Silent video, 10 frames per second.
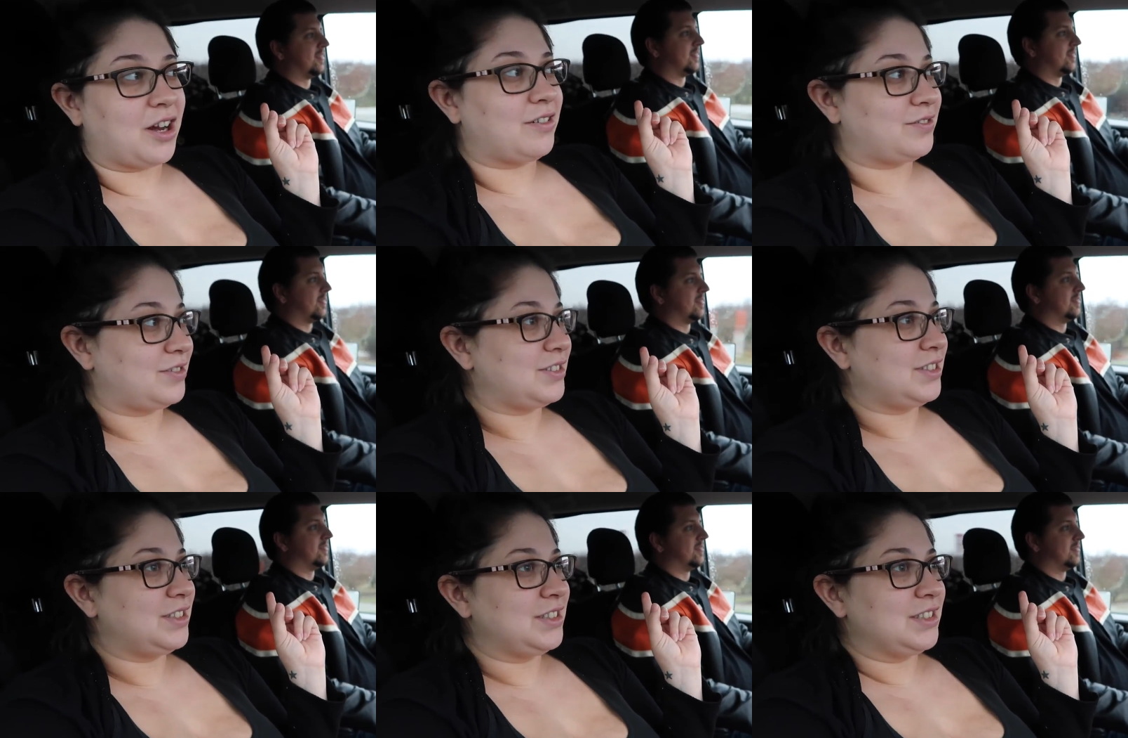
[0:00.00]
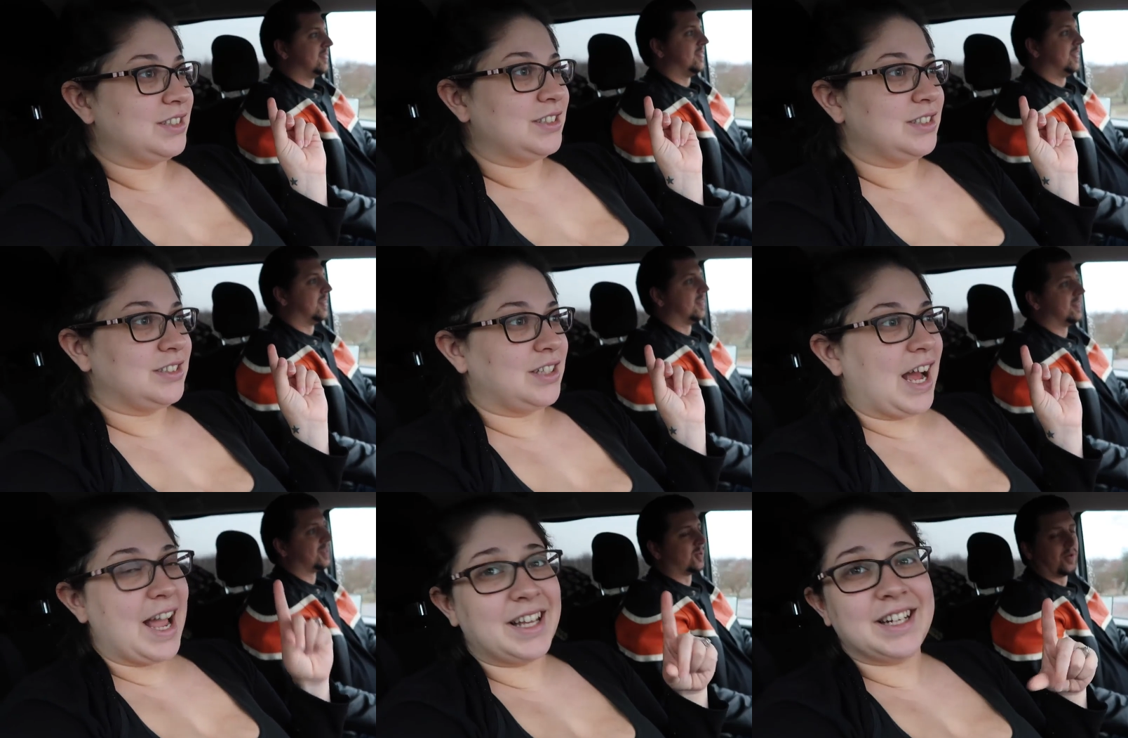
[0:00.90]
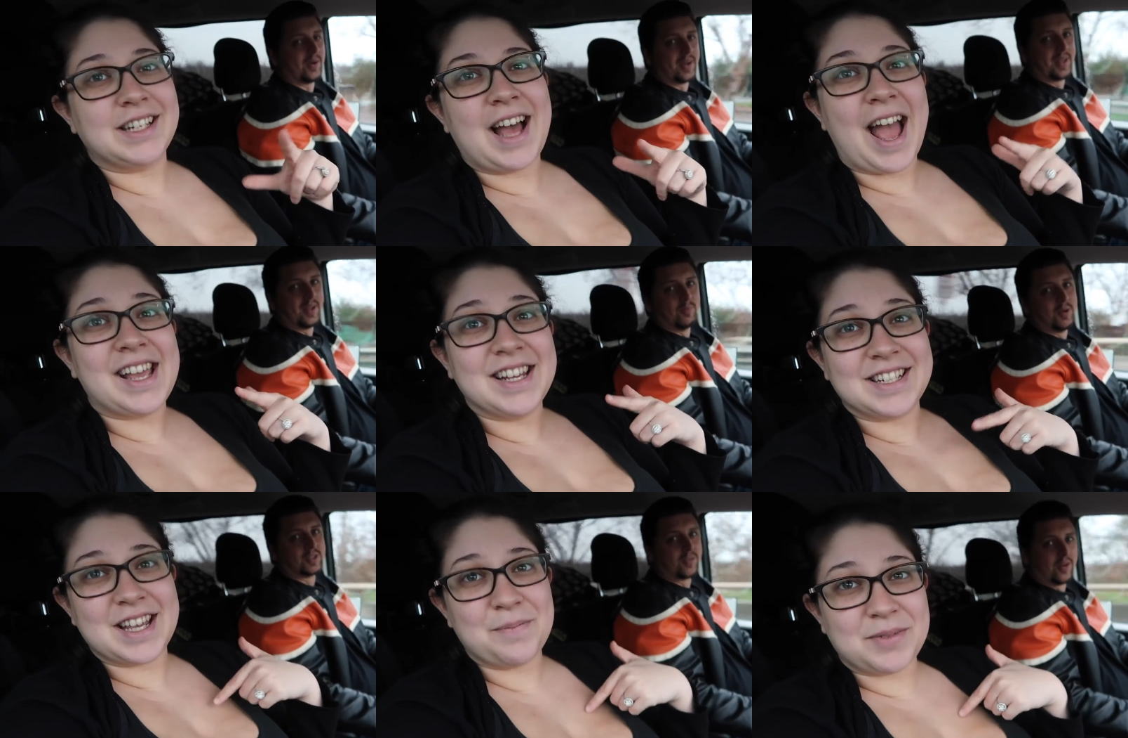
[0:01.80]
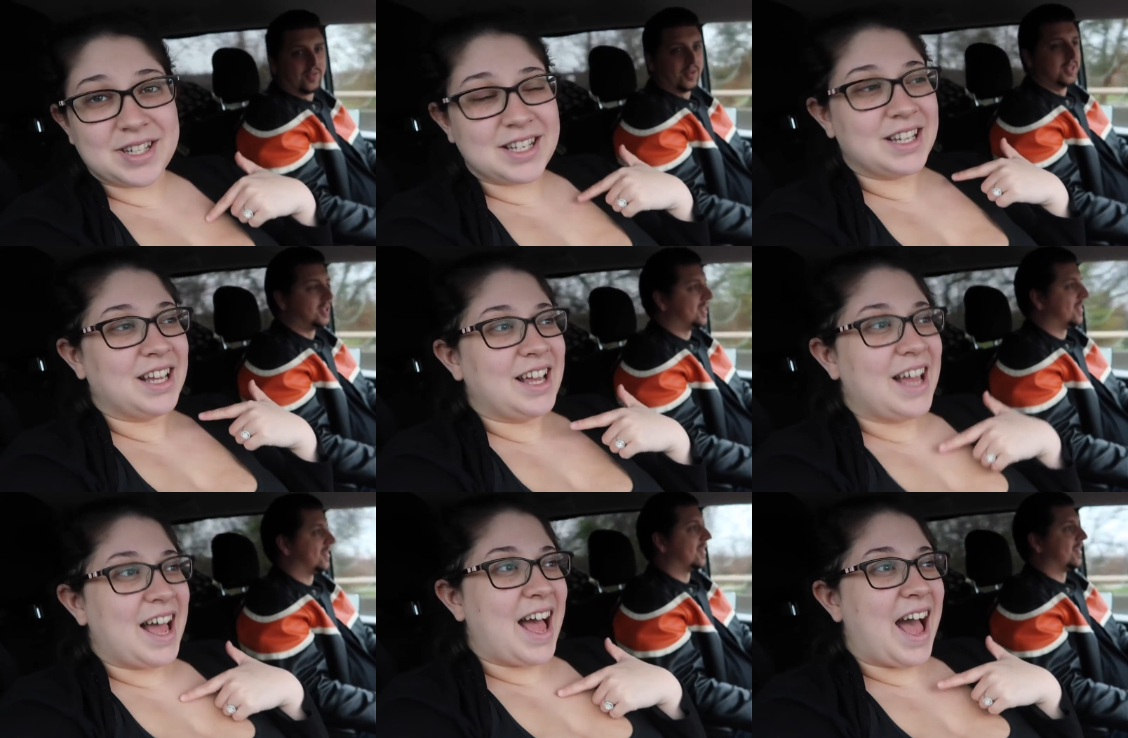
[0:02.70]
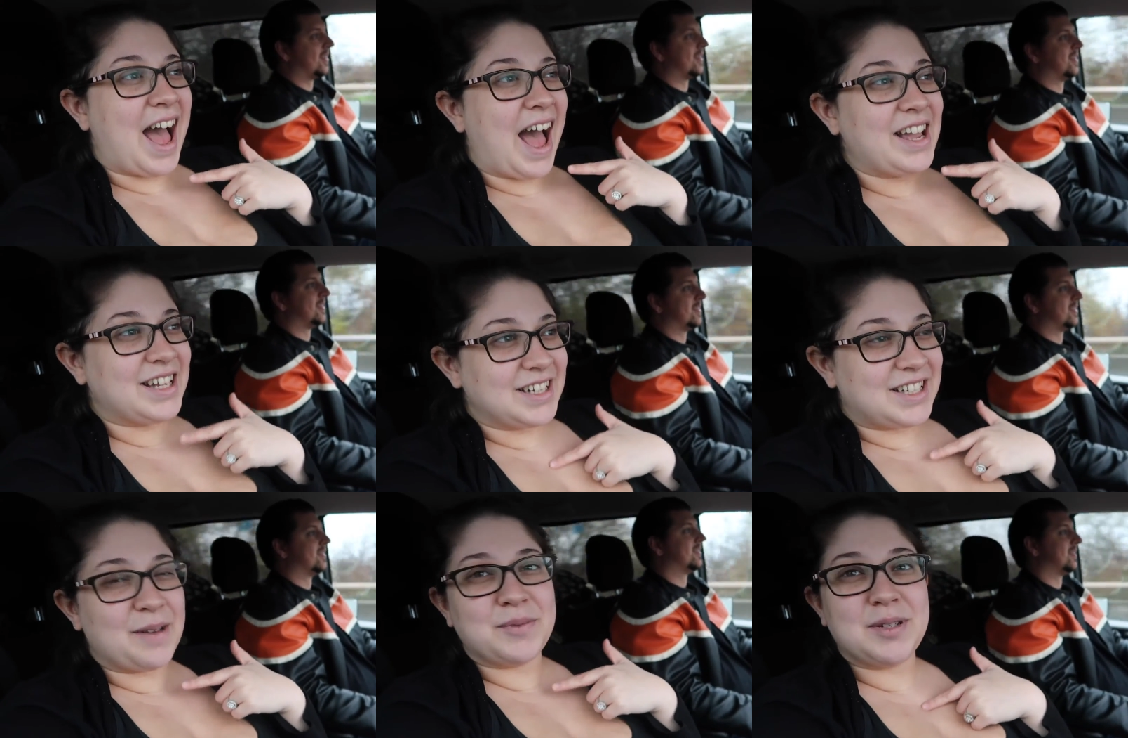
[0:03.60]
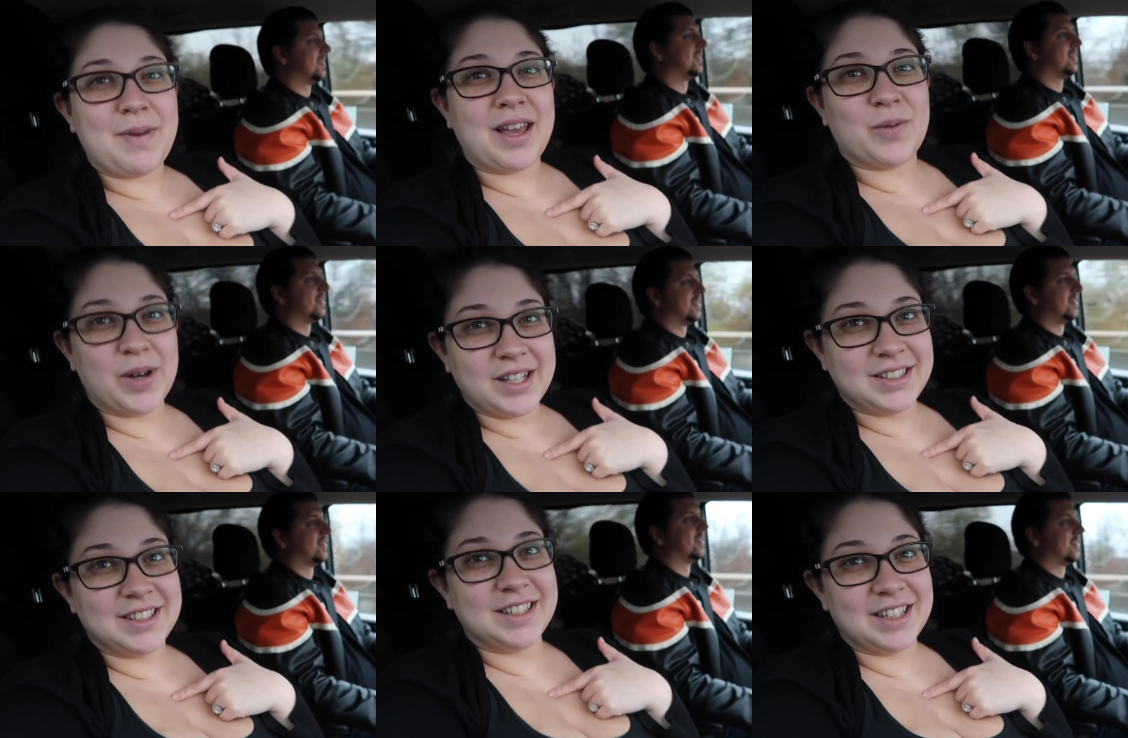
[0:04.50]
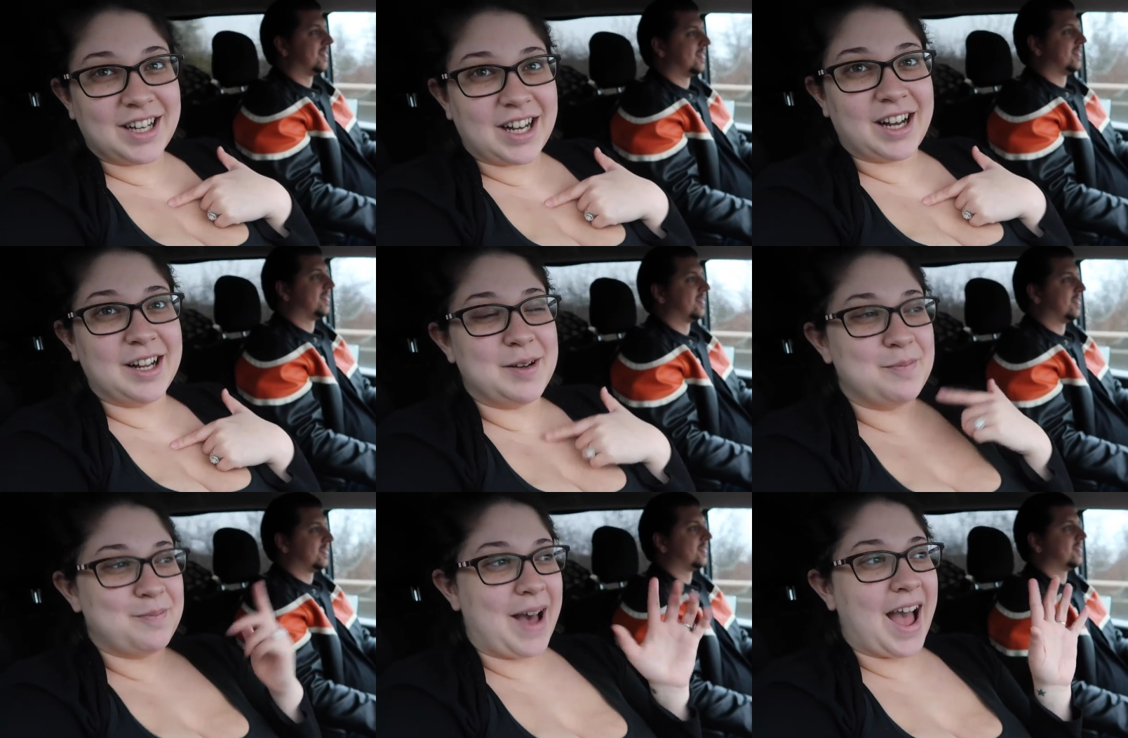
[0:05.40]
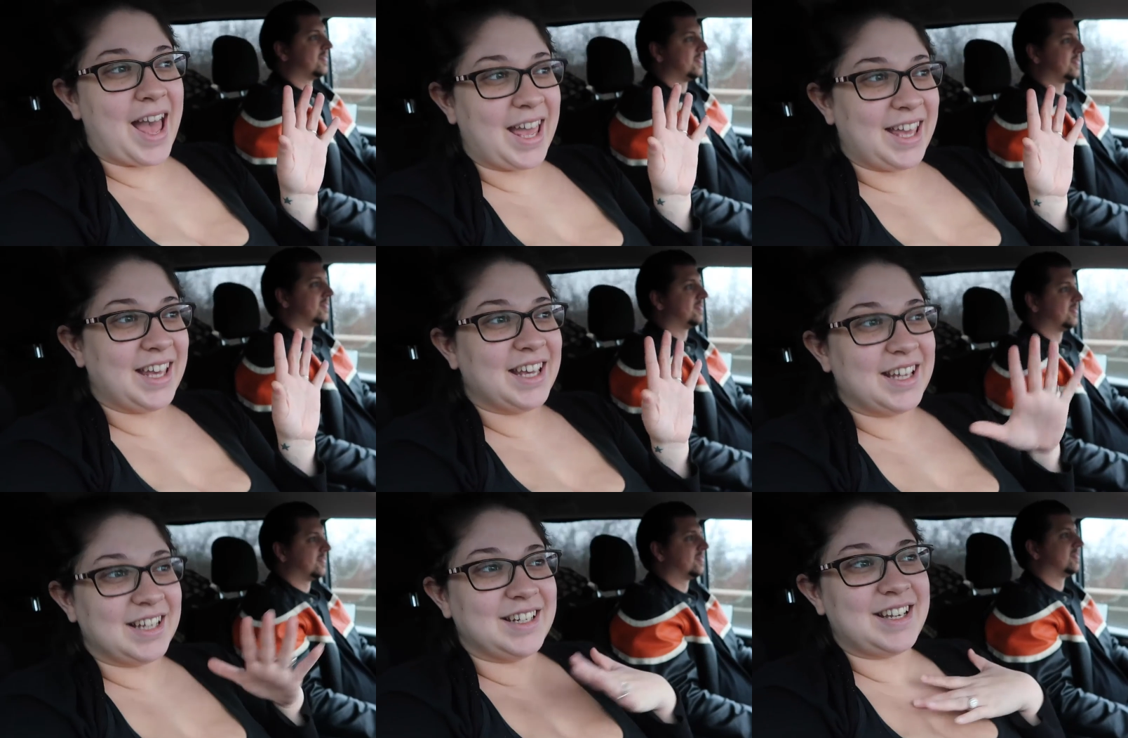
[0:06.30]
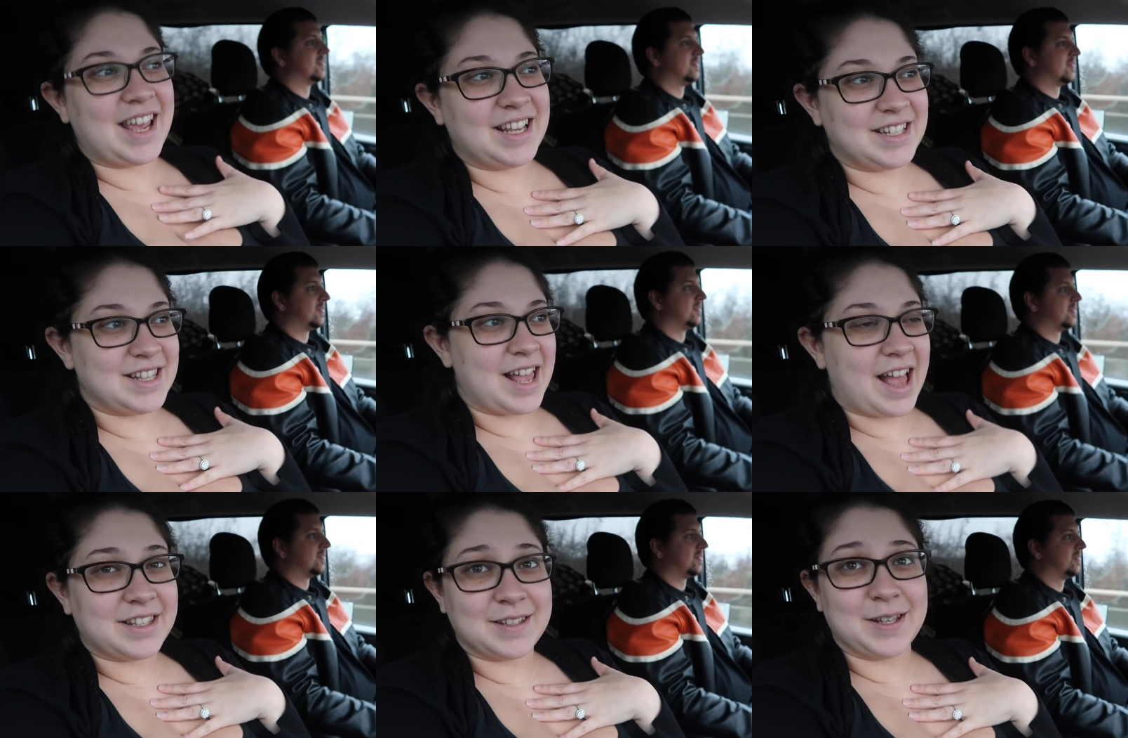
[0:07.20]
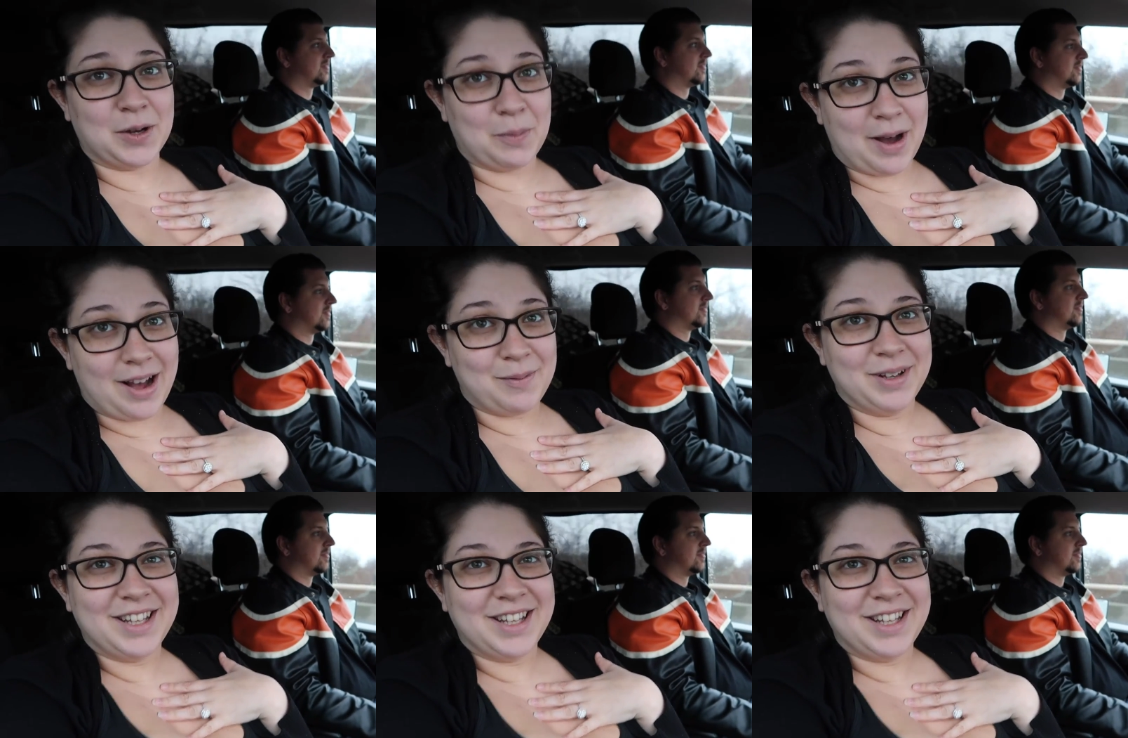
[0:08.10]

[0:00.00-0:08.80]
Speaker 1: off. I can I can attempt. I can attempt to make one on my days as a single mom,